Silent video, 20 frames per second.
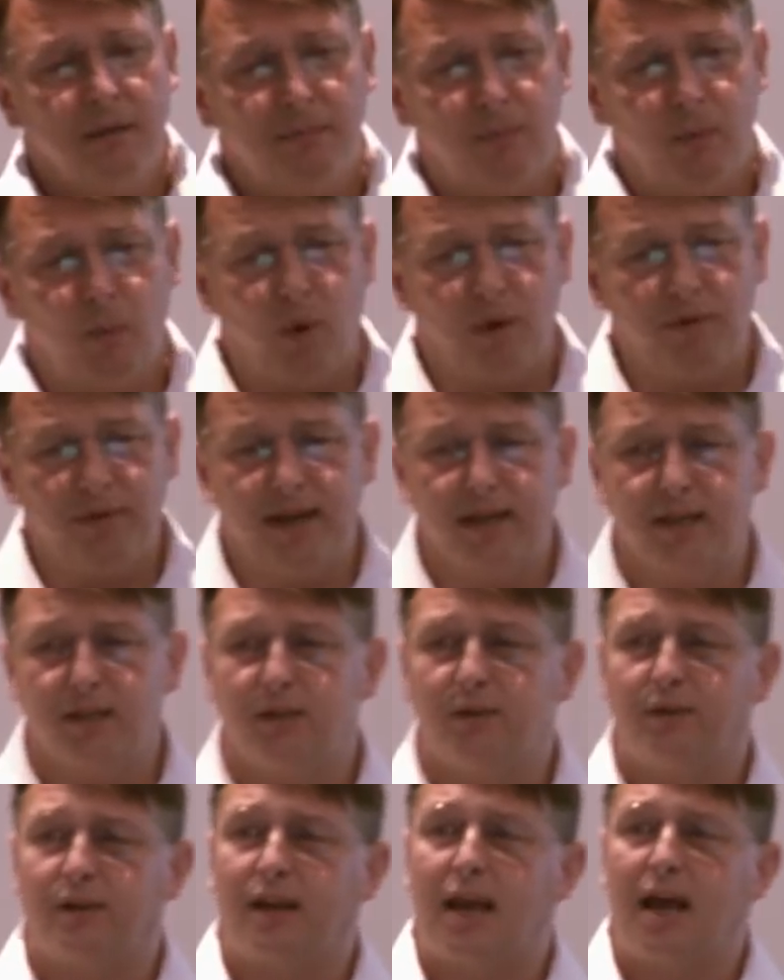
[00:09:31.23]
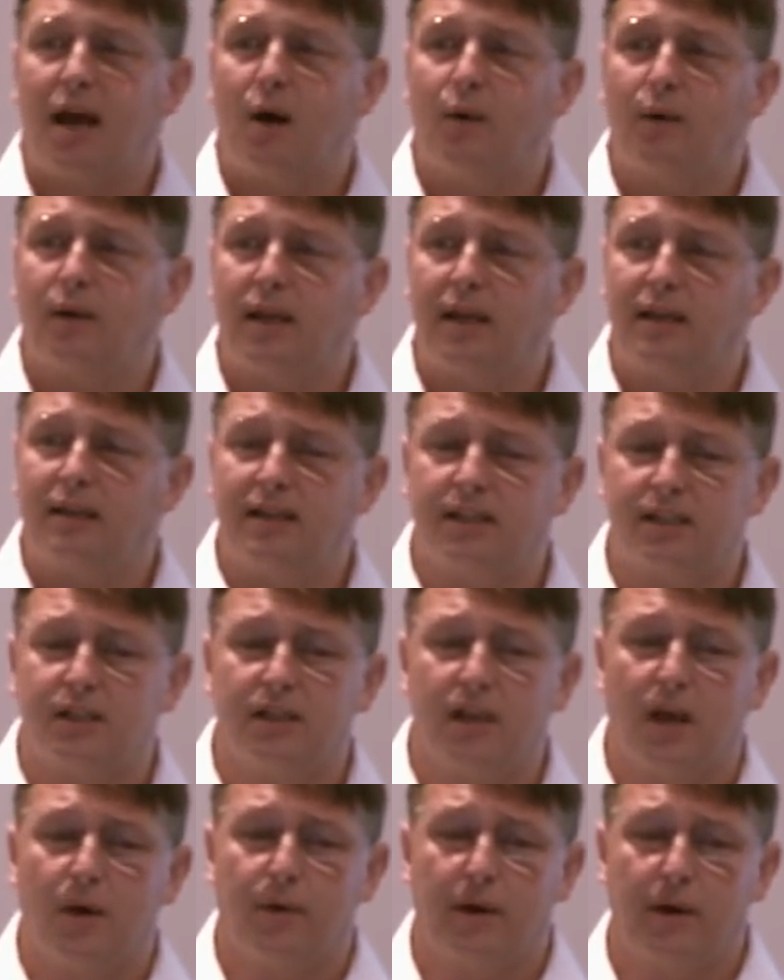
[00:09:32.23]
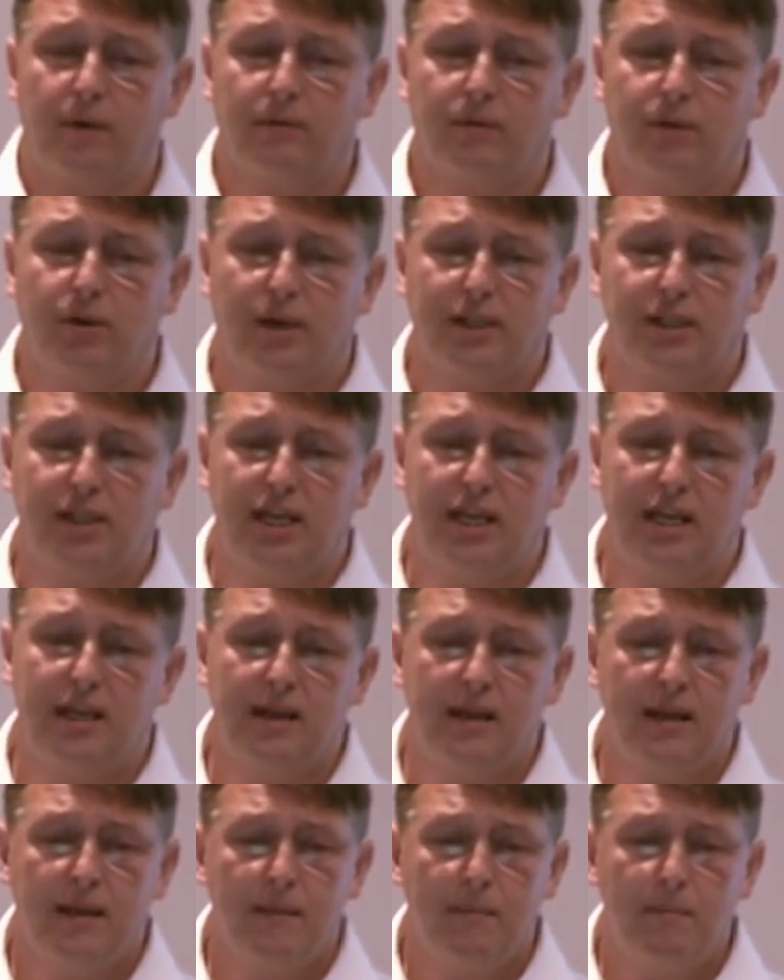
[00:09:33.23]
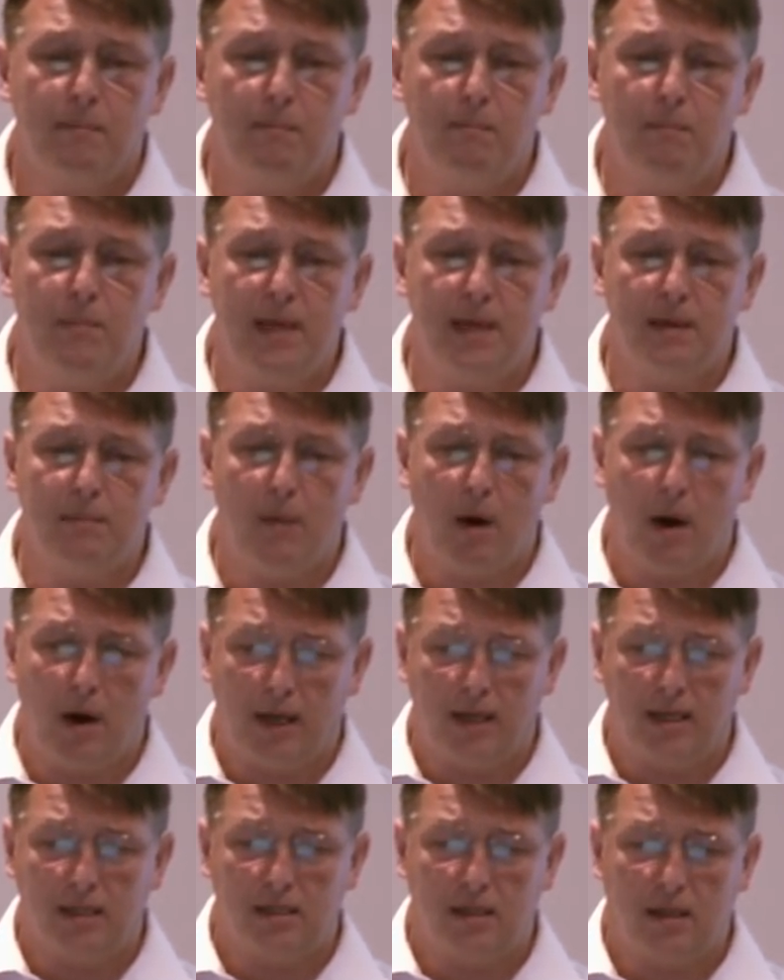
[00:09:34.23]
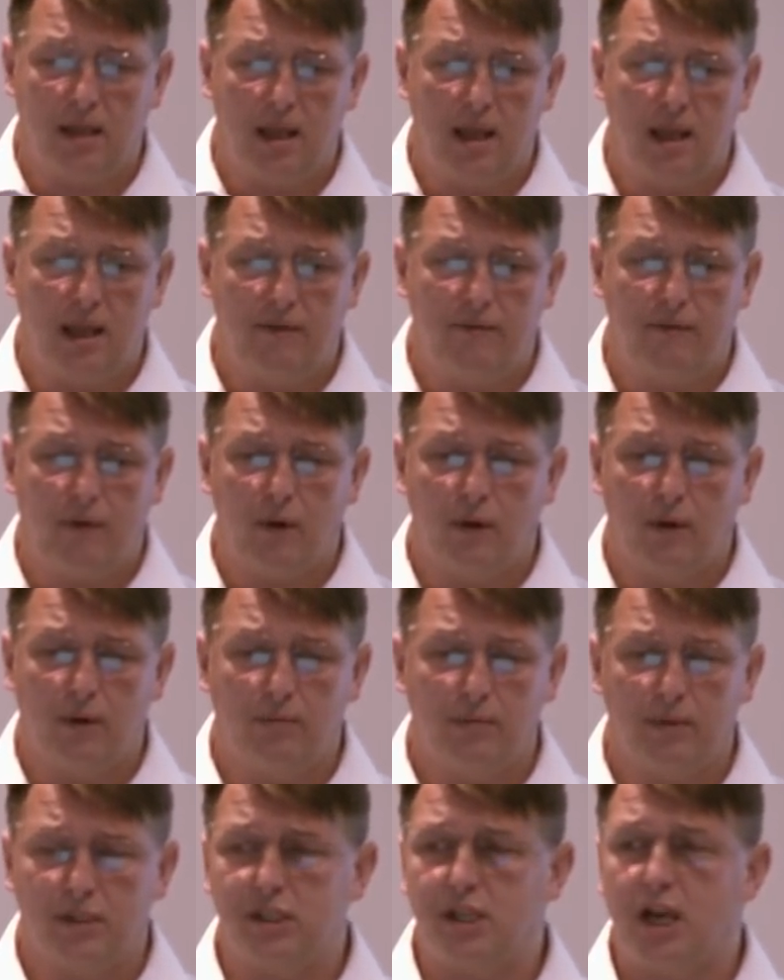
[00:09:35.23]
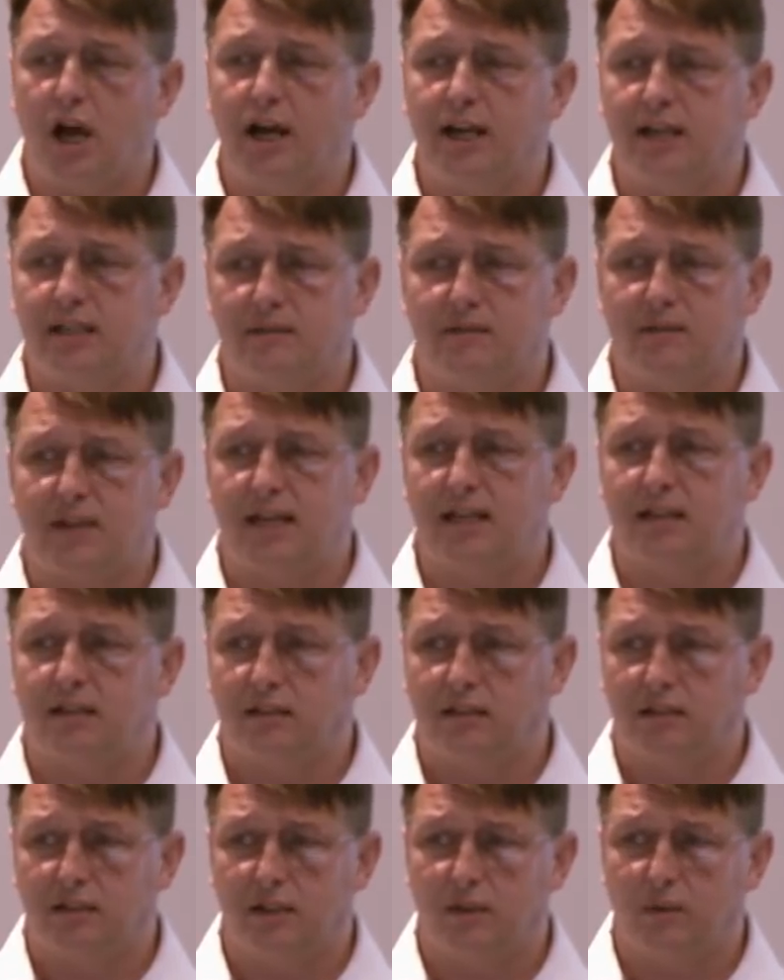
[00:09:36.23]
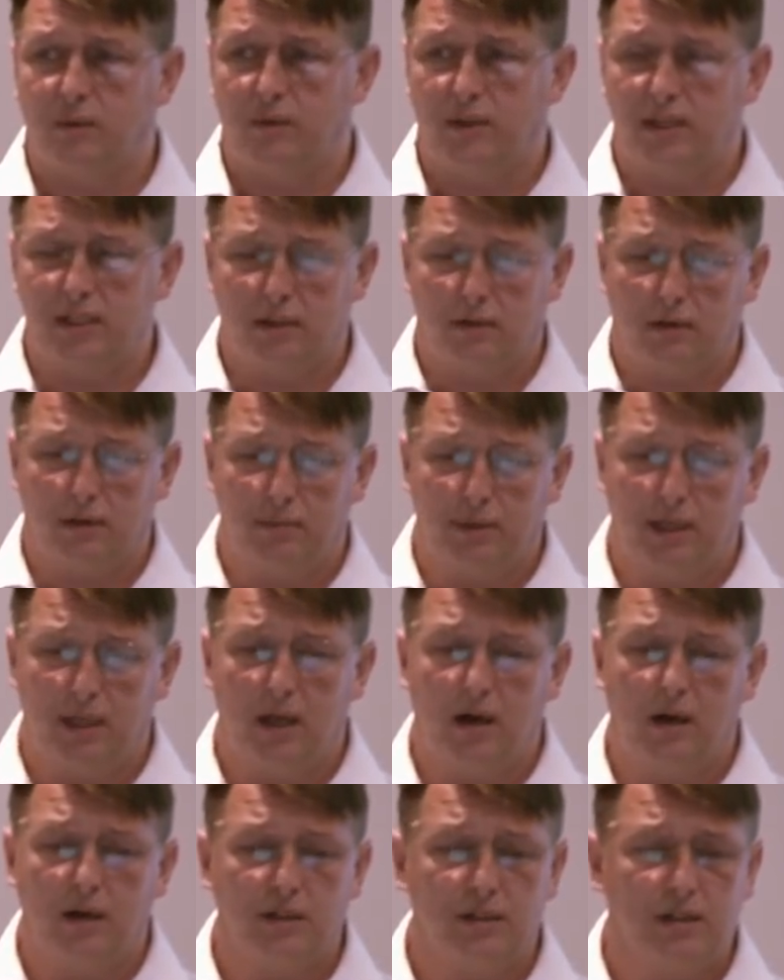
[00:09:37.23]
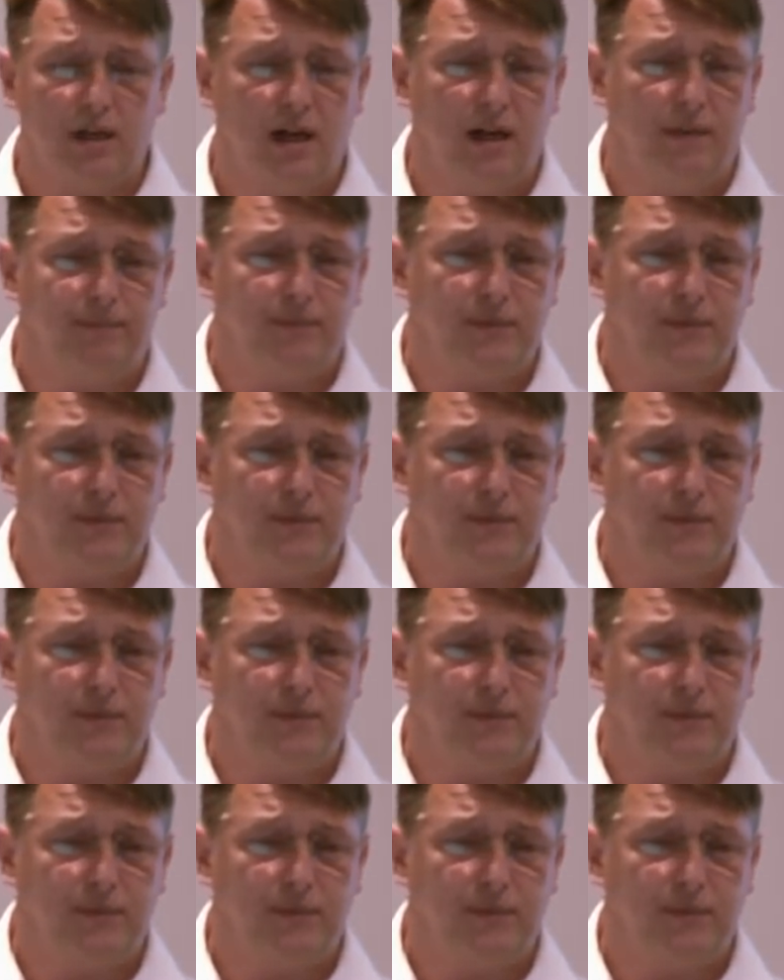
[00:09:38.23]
But what they're doing now in this scenario to actually minimize the volume and size of data to deal with these incredibly large